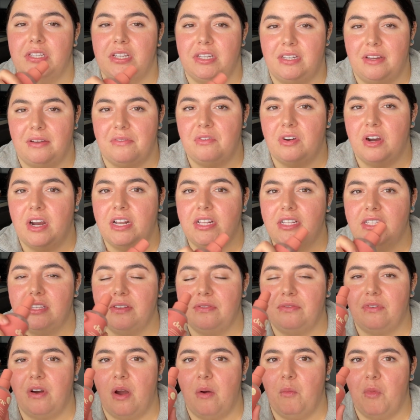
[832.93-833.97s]
a difference
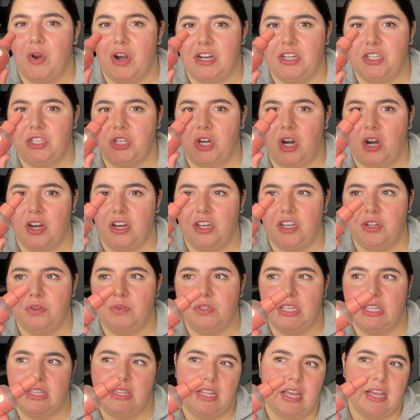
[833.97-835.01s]
from when I started
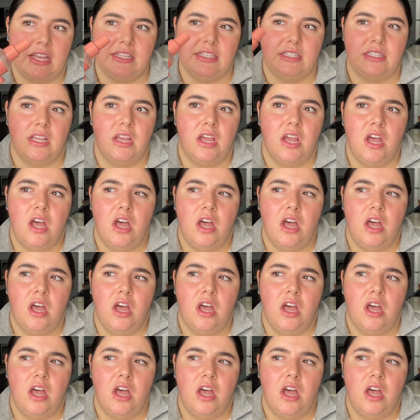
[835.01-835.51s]
using this.